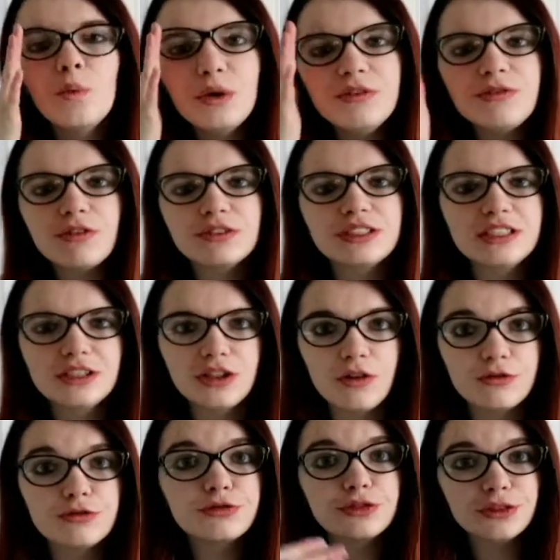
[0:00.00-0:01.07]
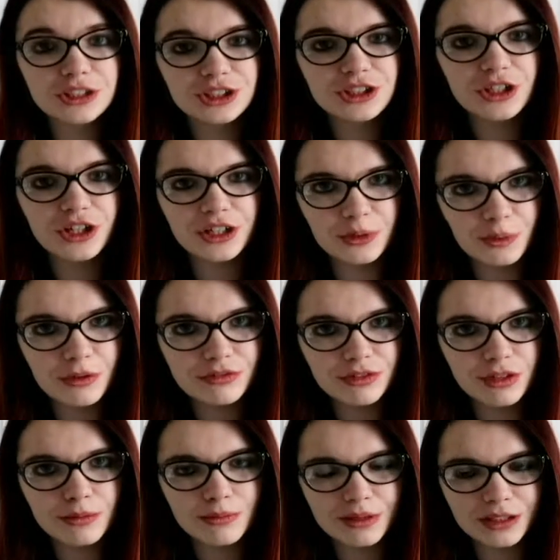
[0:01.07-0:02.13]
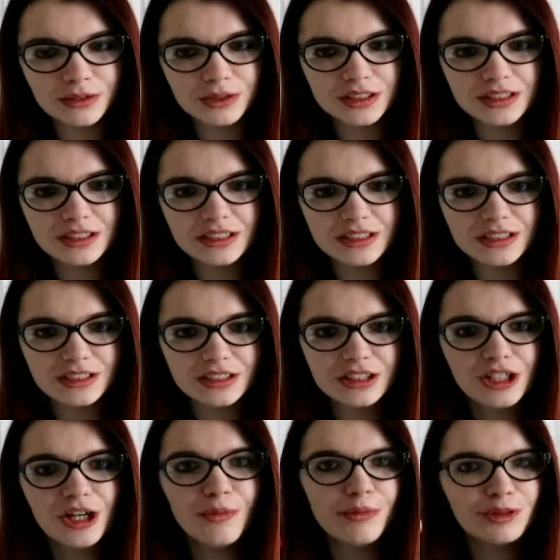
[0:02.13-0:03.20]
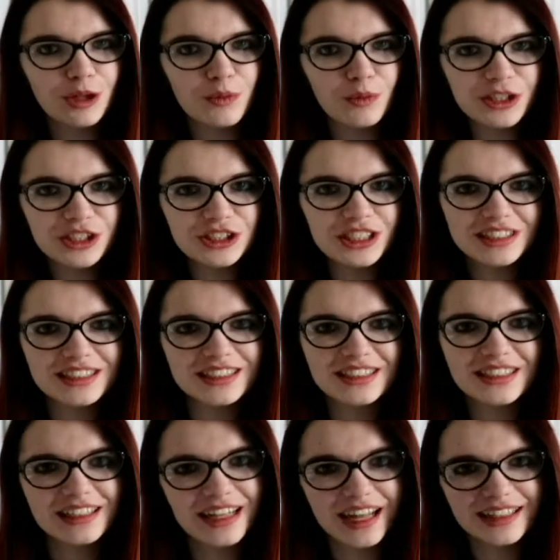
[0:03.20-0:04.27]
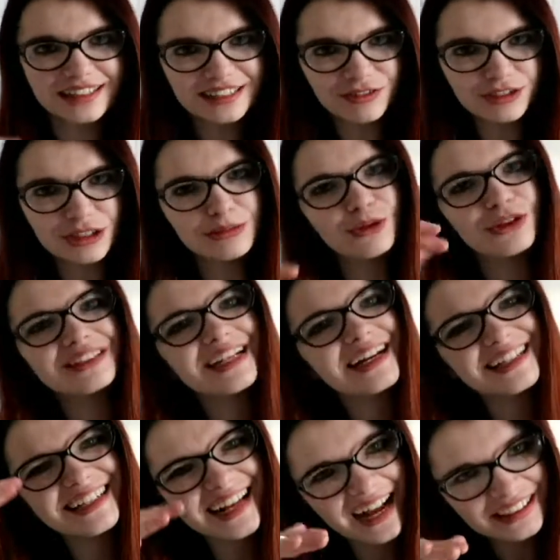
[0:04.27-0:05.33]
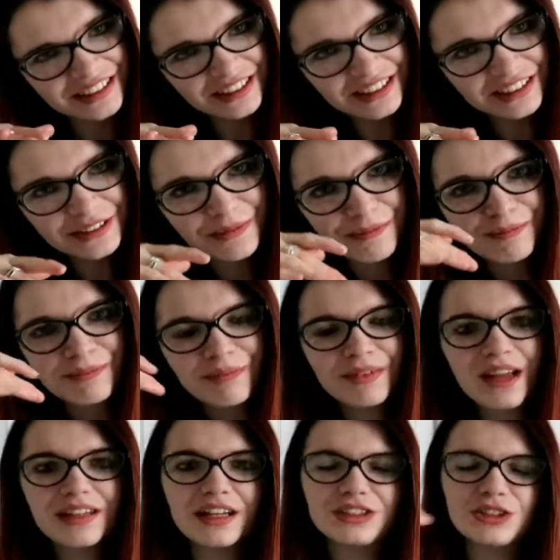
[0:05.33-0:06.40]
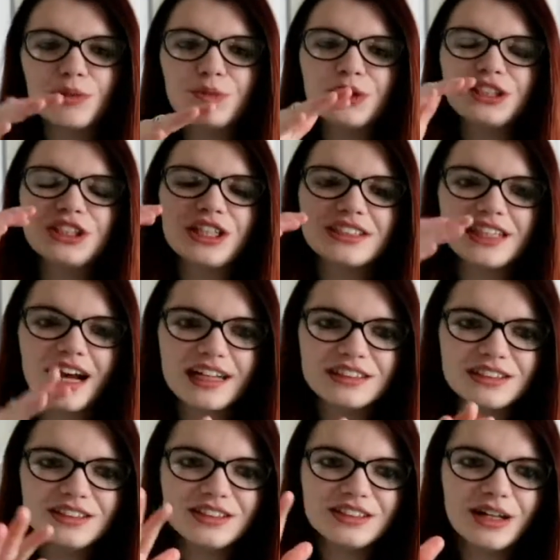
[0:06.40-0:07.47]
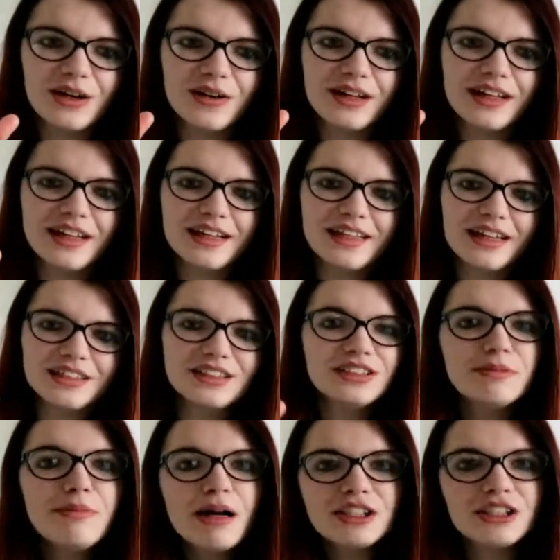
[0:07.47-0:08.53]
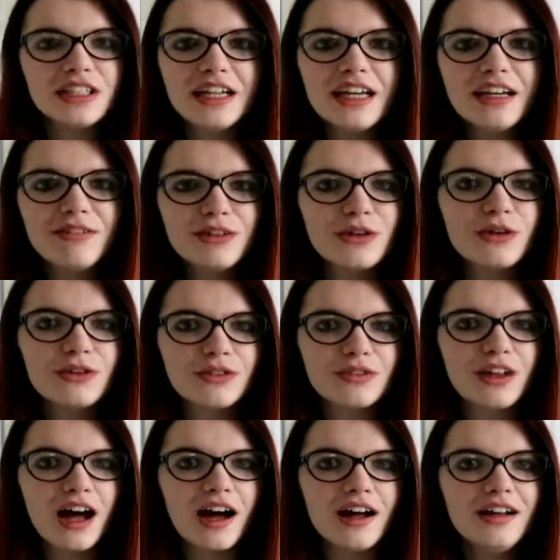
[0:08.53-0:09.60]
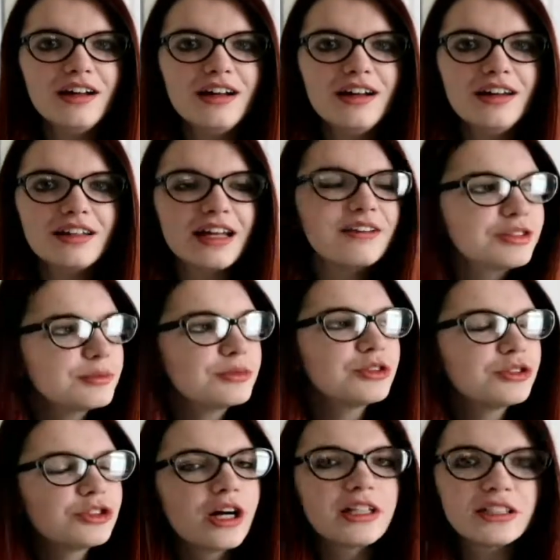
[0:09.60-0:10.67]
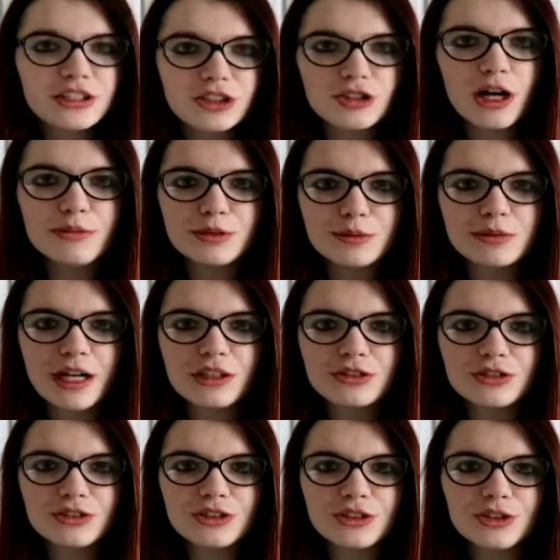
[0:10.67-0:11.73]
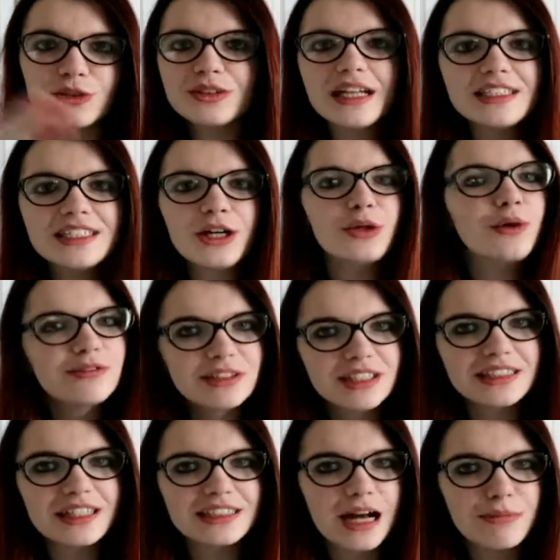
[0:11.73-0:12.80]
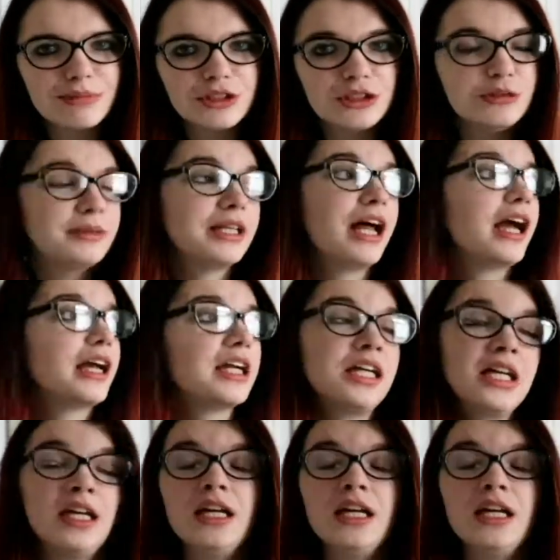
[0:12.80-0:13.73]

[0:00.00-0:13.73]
we've obviously gone through this journey with them in all these seasons. But John Winchester, like, Jeffrey Dean Morgan technically hasn't. And that John Winchester hasn't. So, like, just imagine hearing all of that. Like, if someone is trying to describe Supernatural to you and they tell you everything that's happened, you'd be like,